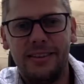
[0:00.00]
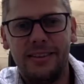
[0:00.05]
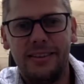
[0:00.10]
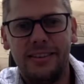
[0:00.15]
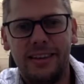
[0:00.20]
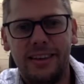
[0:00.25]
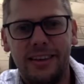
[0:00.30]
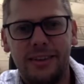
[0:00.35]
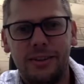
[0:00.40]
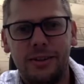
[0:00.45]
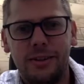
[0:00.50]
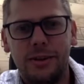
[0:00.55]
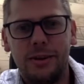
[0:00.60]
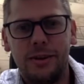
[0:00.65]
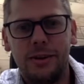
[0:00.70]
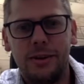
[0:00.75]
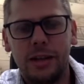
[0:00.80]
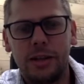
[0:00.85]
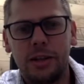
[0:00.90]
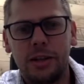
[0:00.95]
That's
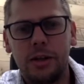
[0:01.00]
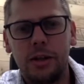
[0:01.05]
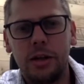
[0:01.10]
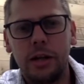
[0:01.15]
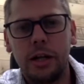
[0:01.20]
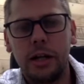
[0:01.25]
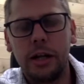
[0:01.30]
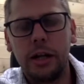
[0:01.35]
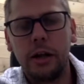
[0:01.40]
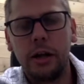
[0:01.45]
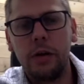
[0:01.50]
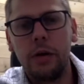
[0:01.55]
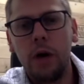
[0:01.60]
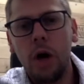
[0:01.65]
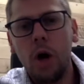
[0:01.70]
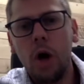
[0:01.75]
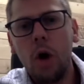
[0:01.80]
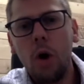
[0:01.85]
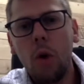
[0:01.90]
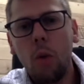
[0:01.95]
good. That's good. And I know
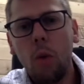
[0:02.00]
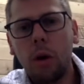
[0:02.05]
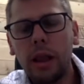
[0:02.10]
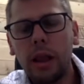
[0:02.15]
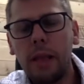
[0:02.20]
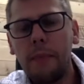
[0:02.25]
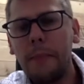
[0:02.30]
one of